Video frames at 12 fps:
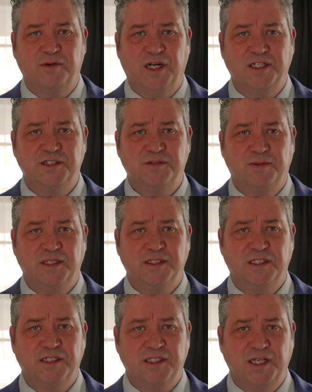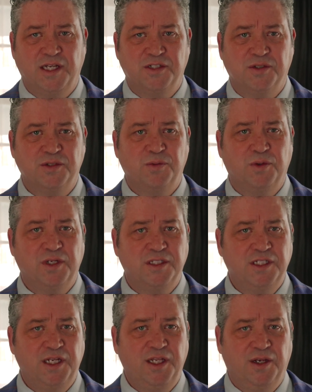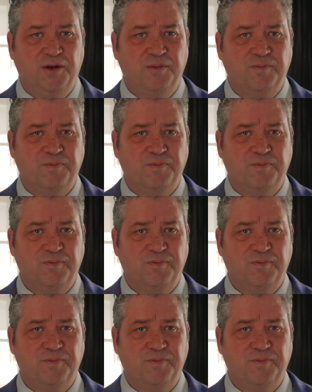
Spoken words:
arrangements and schedules will continue,